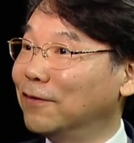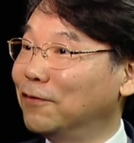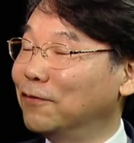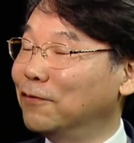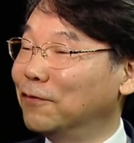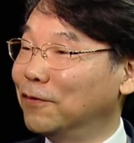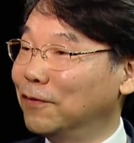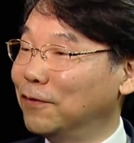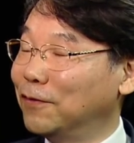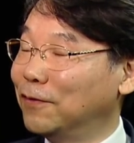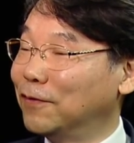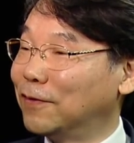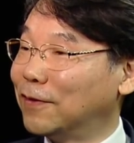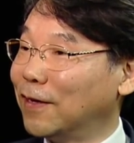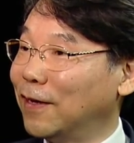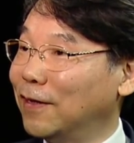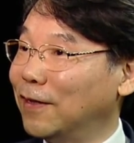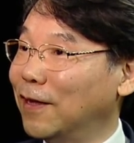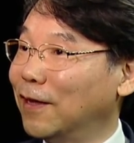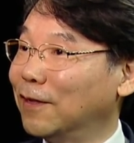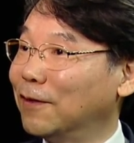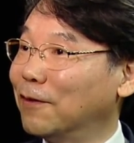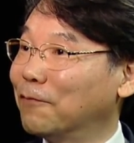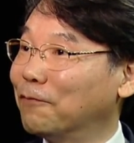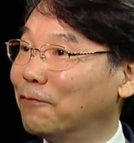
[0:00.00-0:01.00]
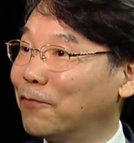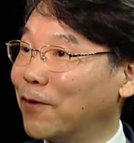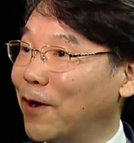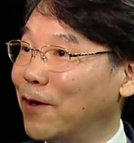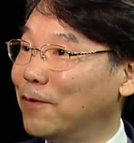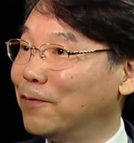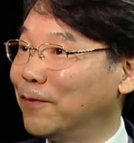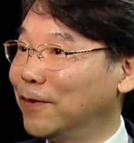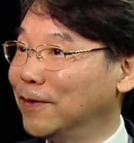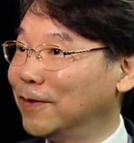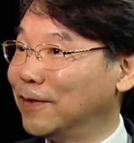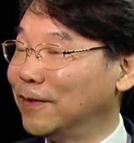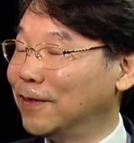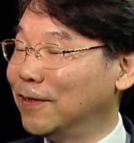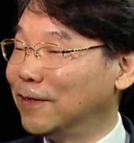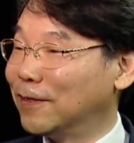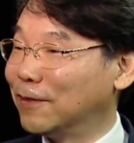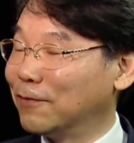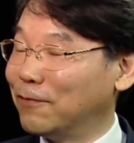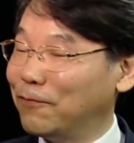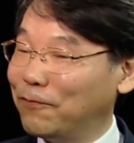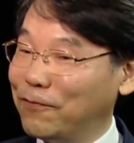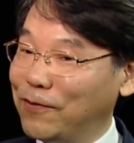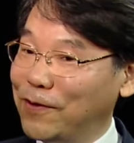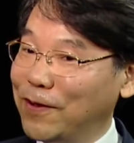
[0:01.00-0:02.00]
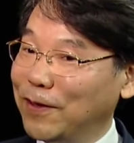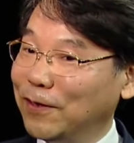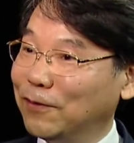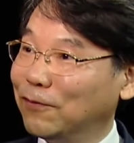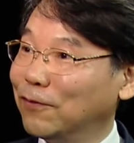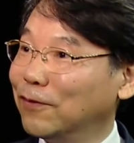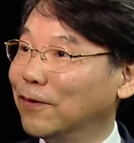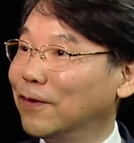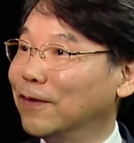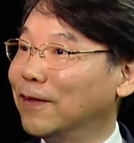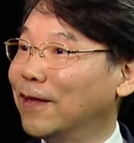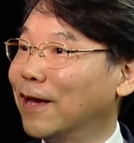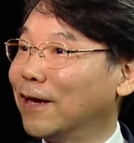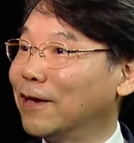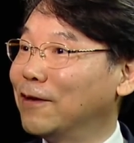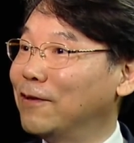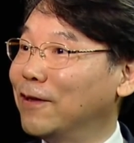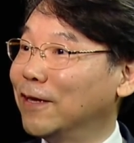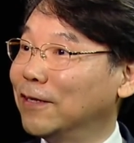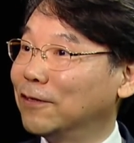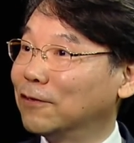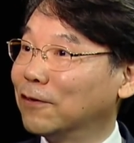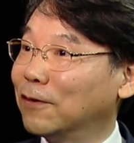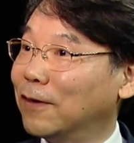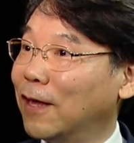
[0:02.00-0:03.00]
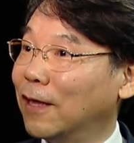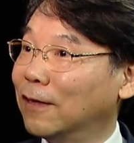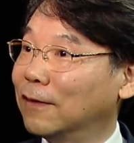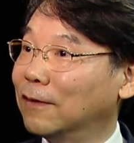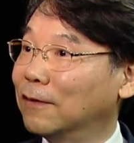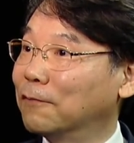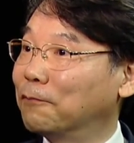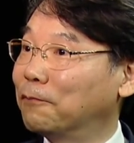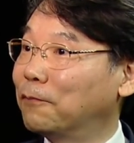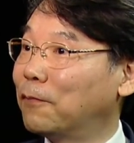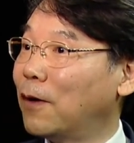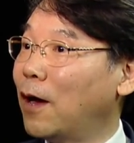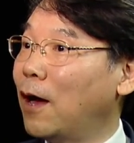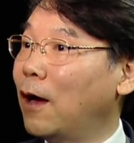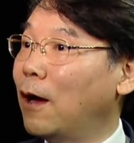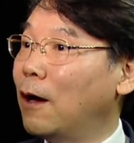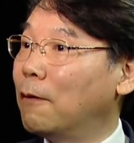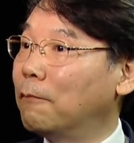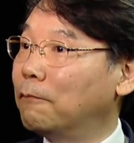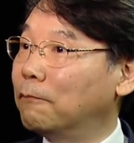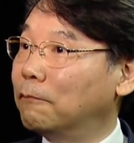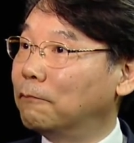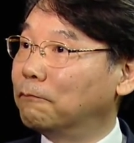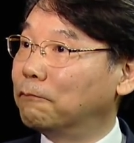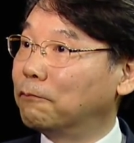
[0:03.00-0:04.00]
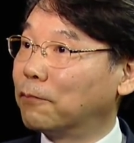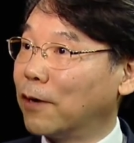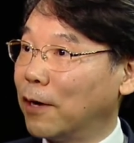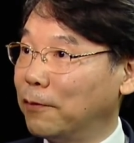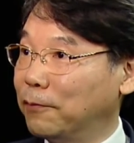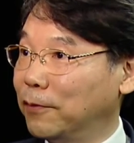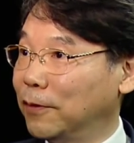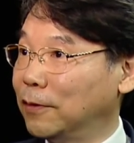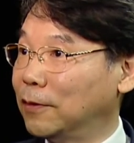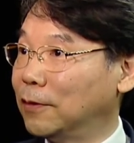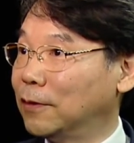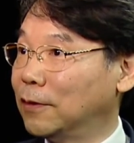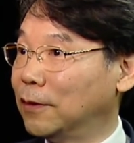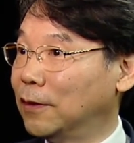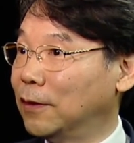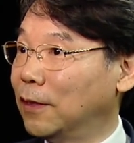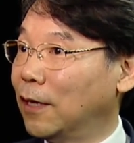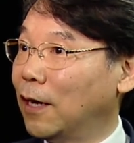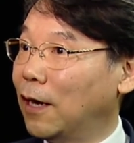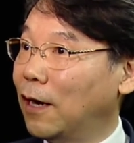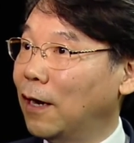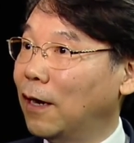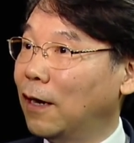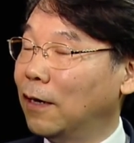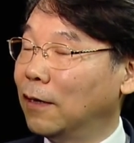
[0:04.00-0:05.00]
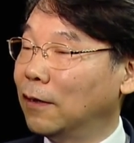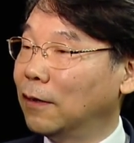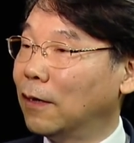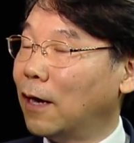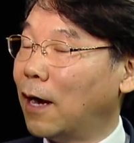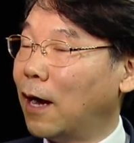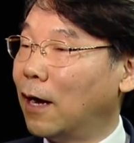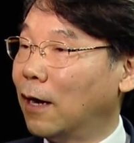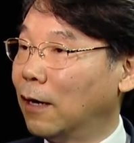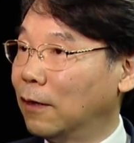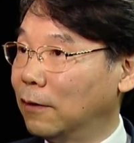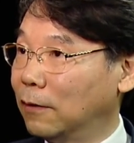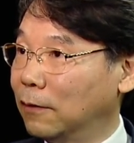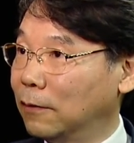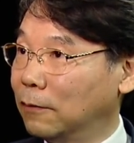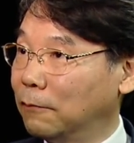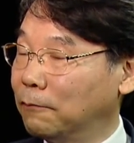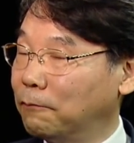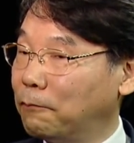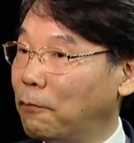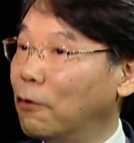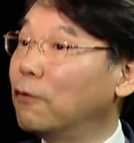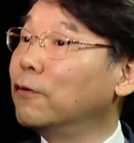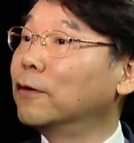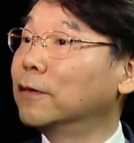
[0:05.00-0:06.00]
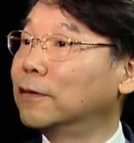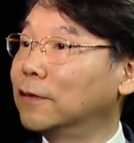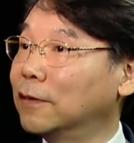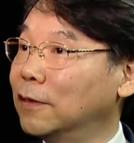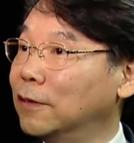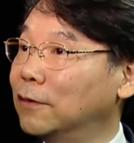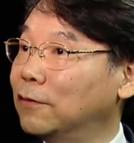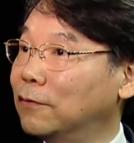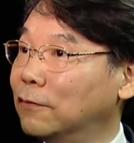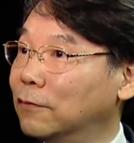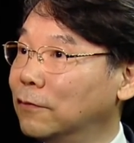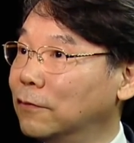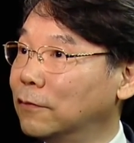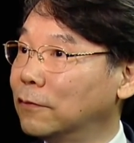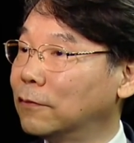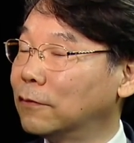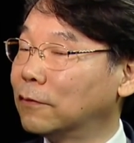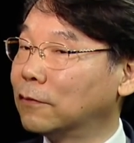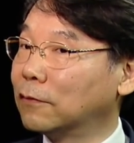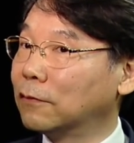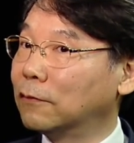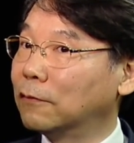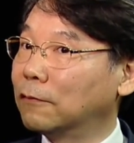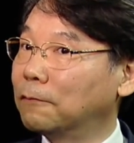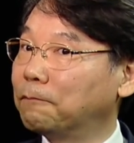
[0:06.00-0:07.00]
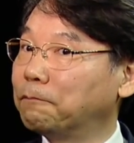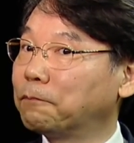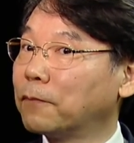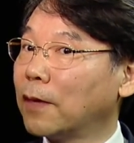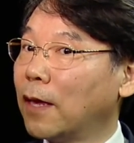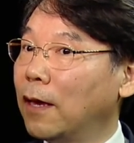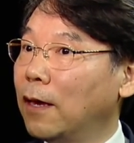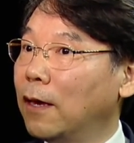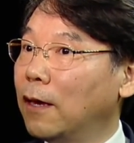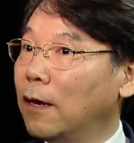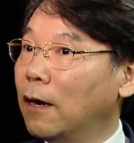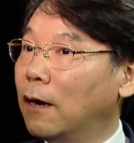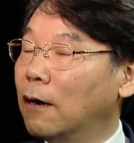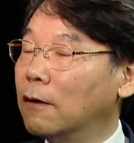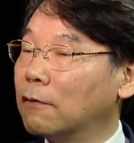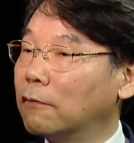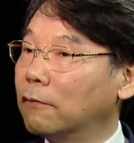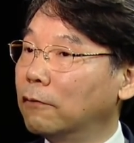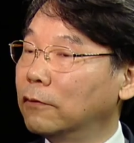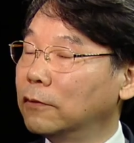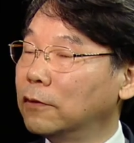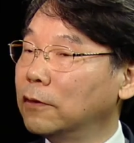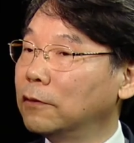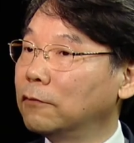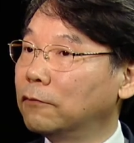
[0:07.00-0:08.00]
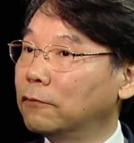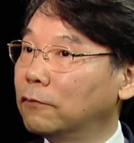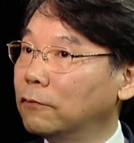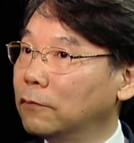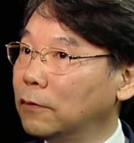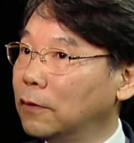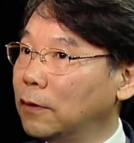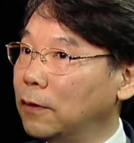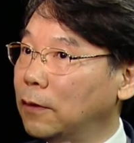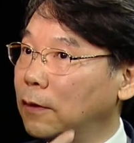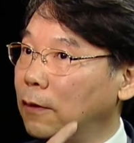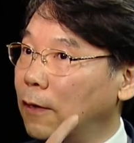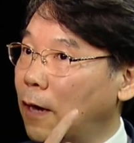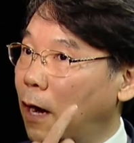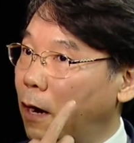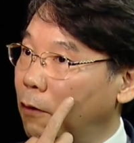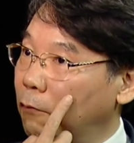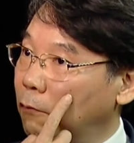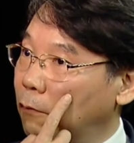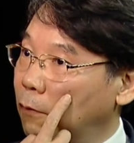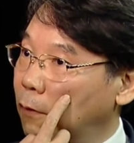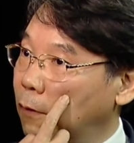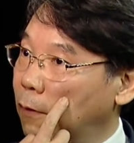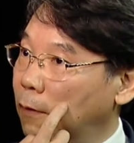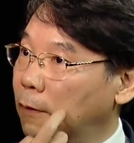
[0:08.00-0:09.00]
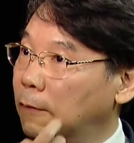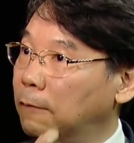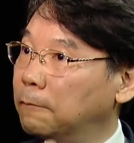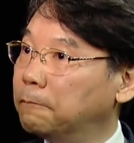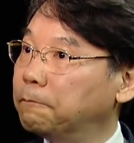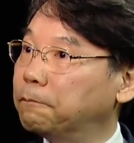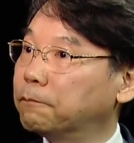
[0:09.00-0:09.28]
you say that privacy is related to the regulation and the privacy policy issues. So according to our